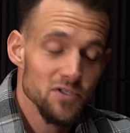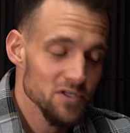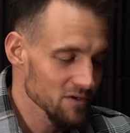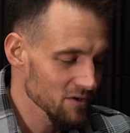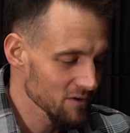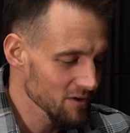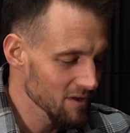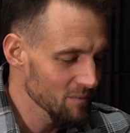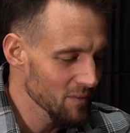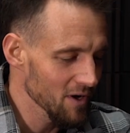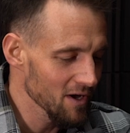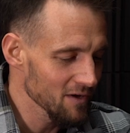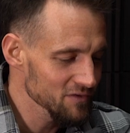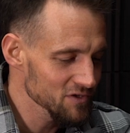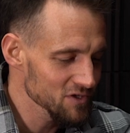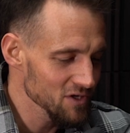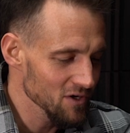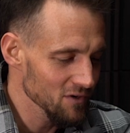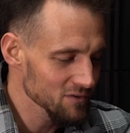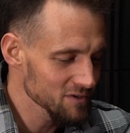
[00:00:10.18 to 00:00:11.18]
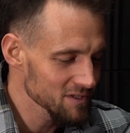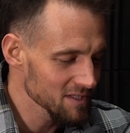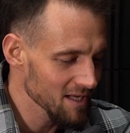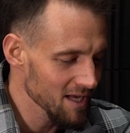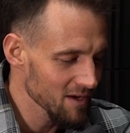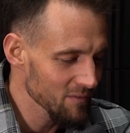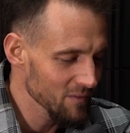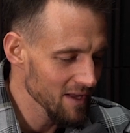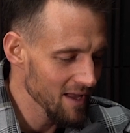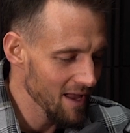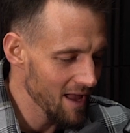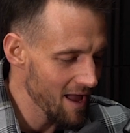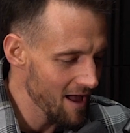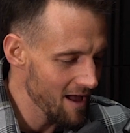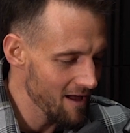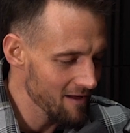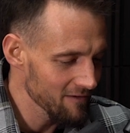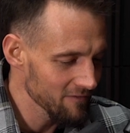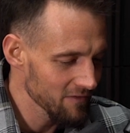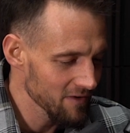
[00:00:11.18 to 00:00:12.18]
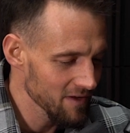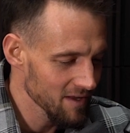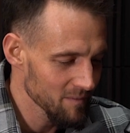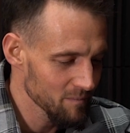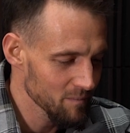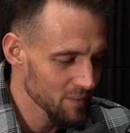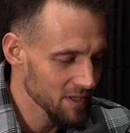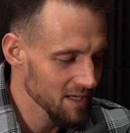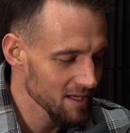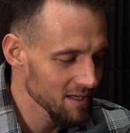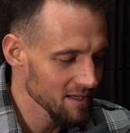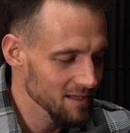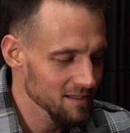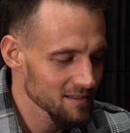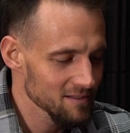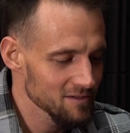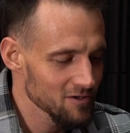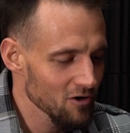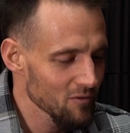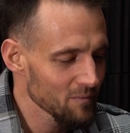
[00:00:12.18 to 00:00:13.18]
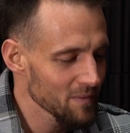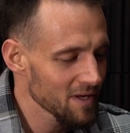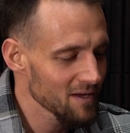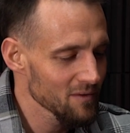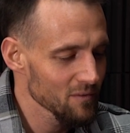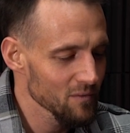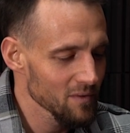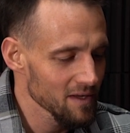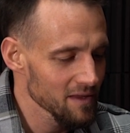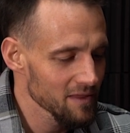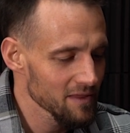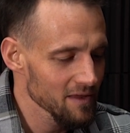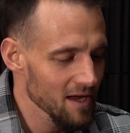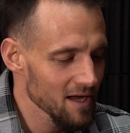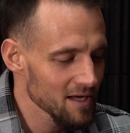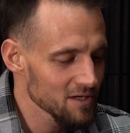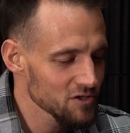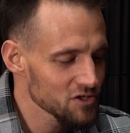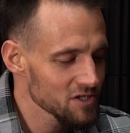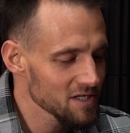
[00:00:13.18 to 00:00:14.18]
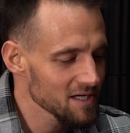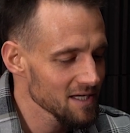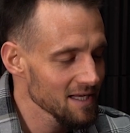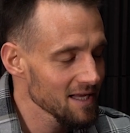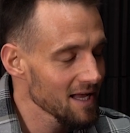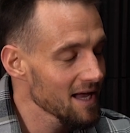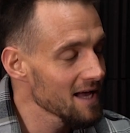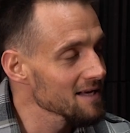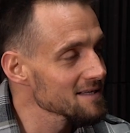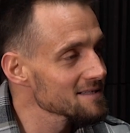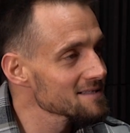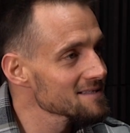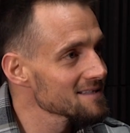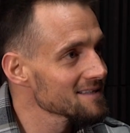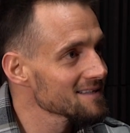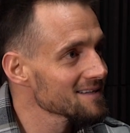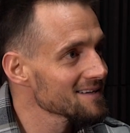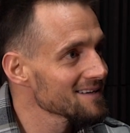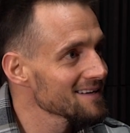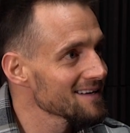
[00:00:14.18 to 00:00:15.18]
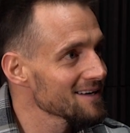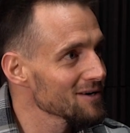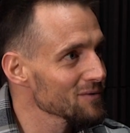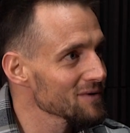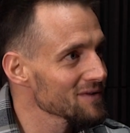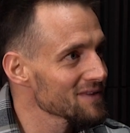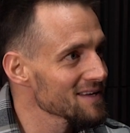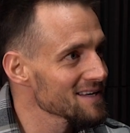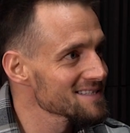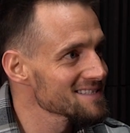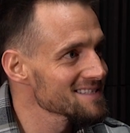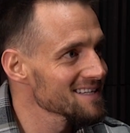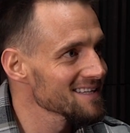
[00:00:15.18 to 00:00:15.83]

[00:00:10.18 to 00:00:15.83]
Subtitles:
to the Buff Show. Today we have Pete Doumit with IGES here with us